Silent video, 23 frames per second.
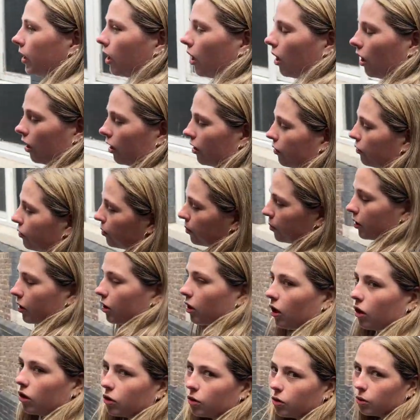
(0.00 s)
on from the
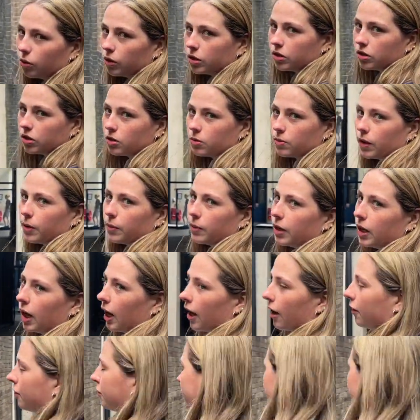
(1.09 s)
concourse is where we have